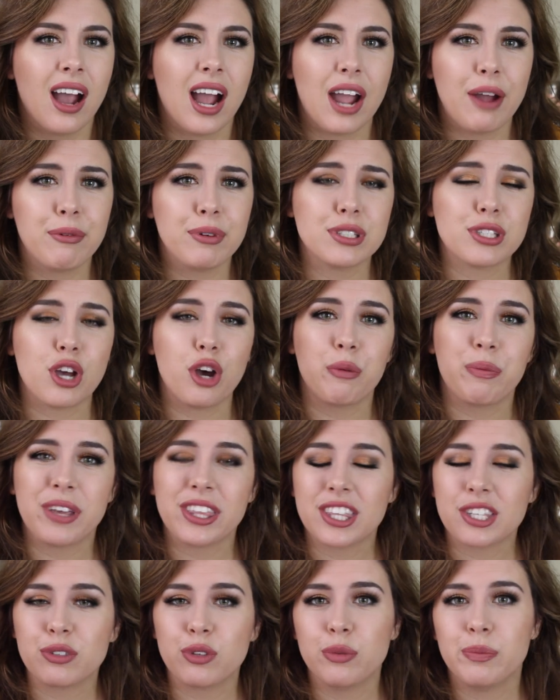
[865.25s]
I was
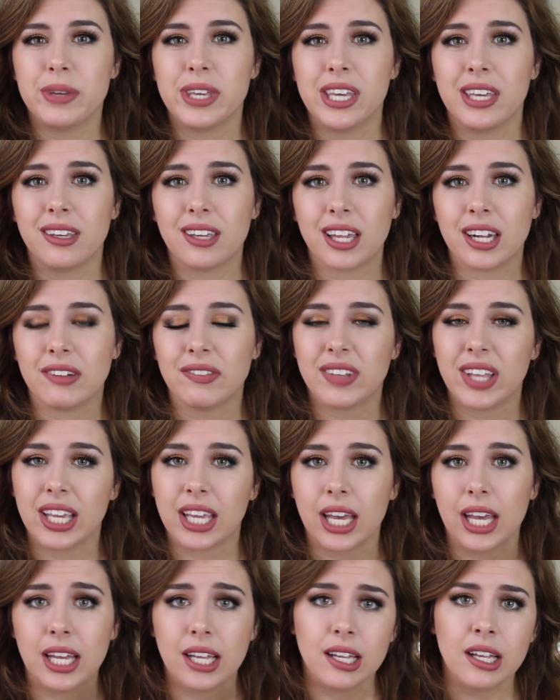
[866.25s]
hoping this would be kind of
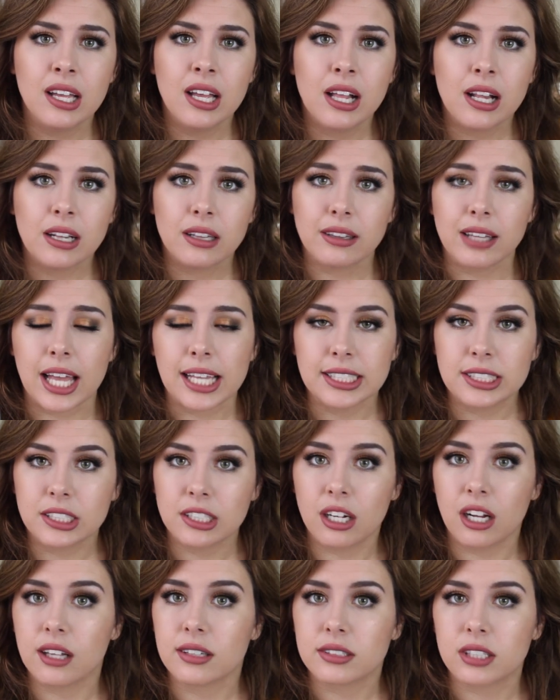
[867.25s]
like a
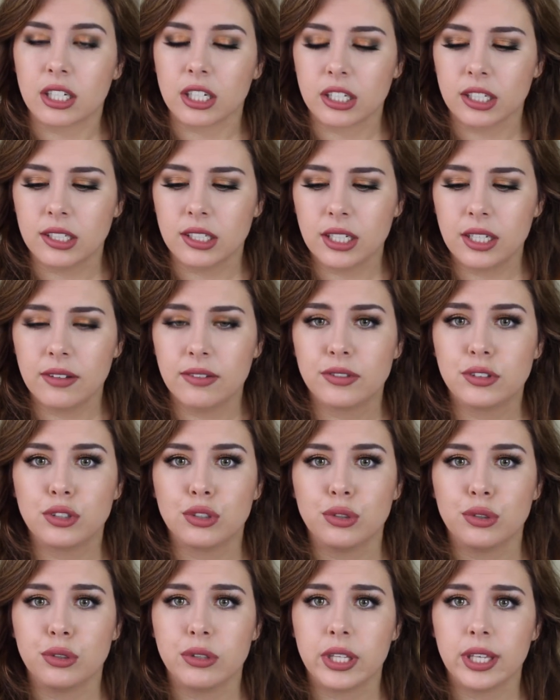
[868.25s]
lesser alternative
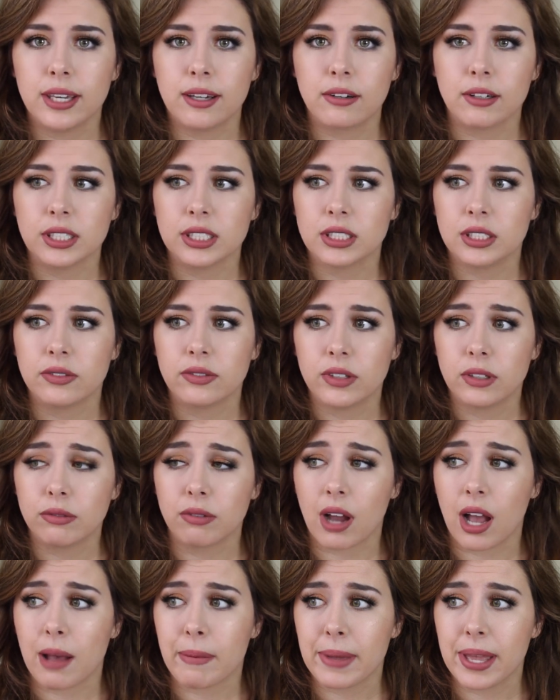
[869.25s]
to the Christopher
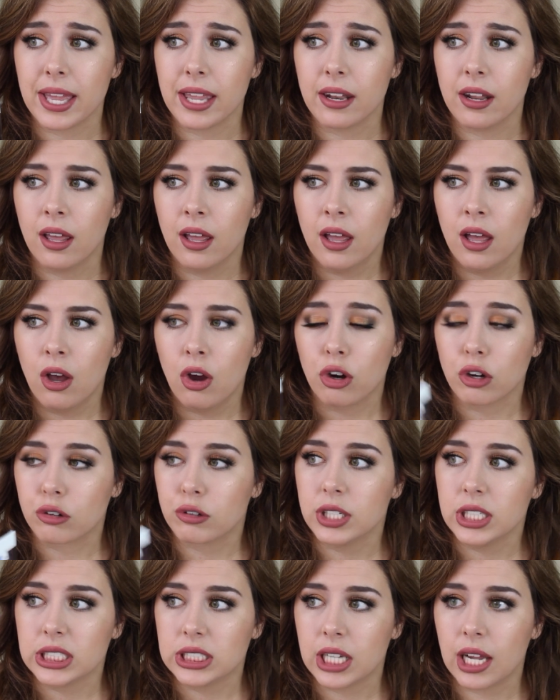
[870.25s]
Robin,
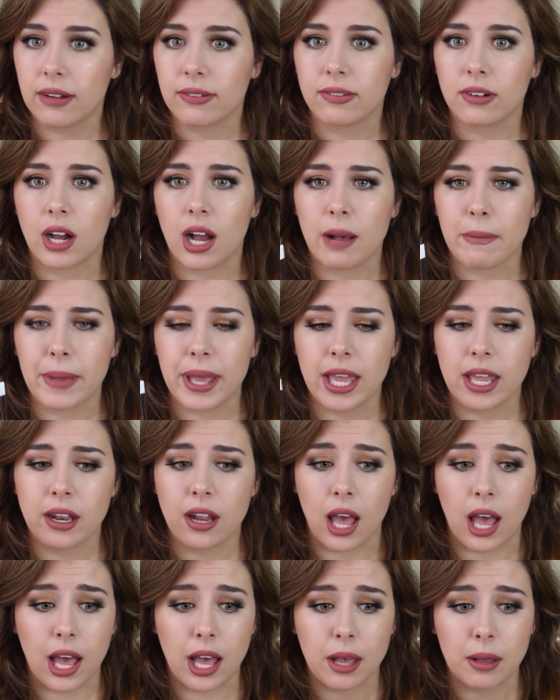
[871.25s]

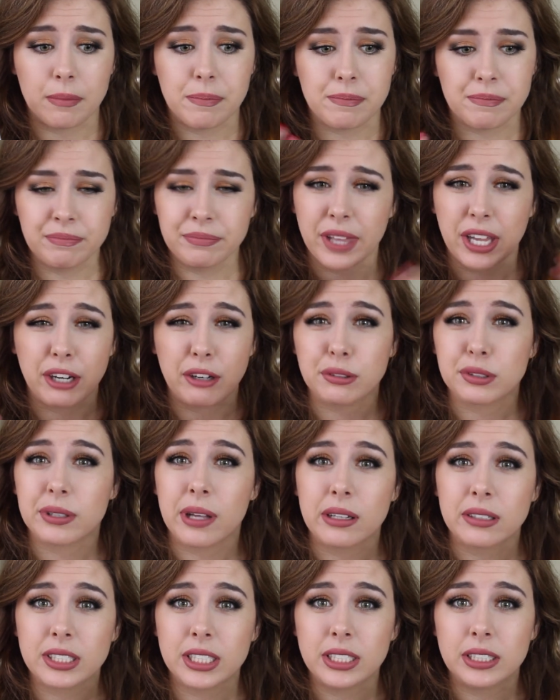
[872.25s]
I don't know,
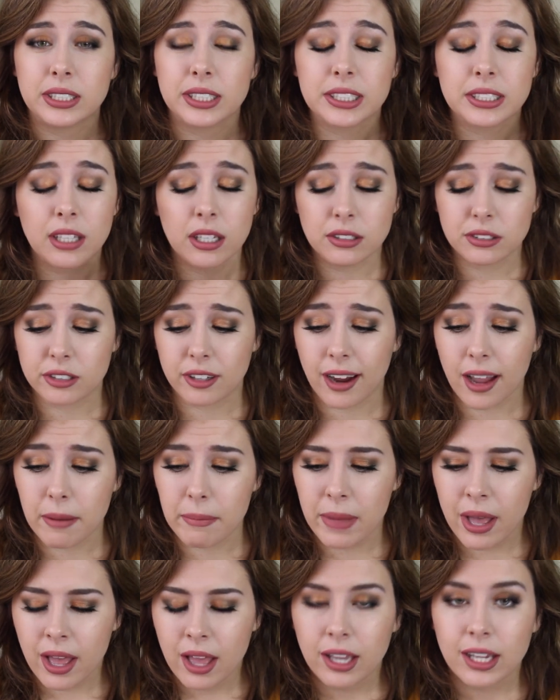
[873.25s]
salty sea salt
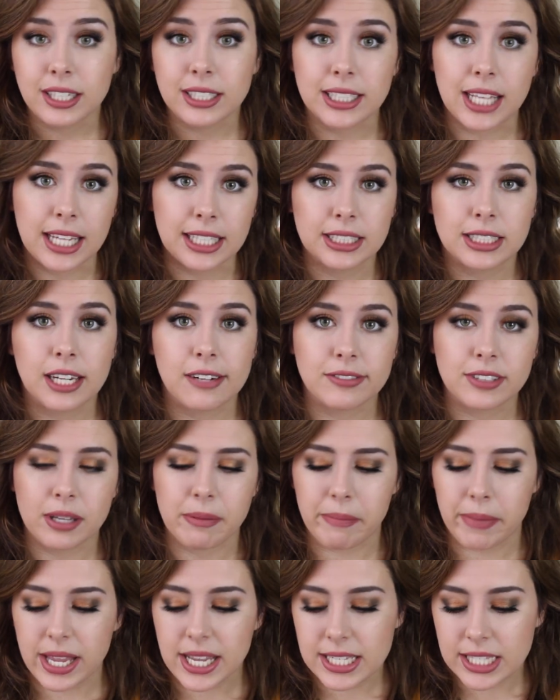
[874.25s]
scrub, because that stuff's
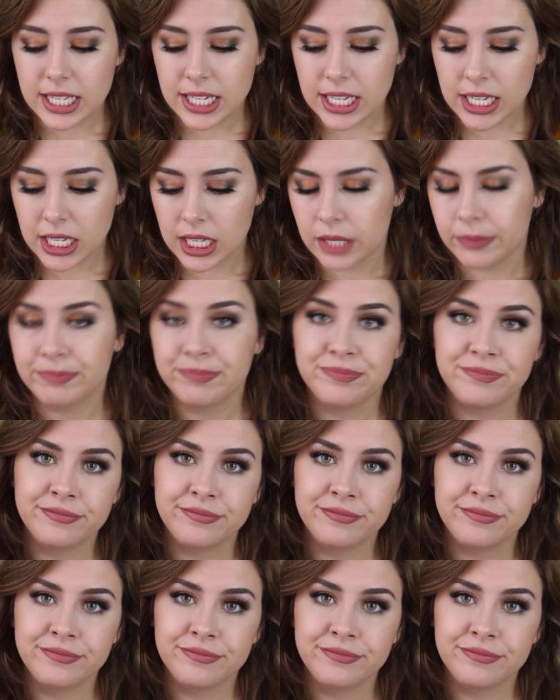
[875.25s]
amazing.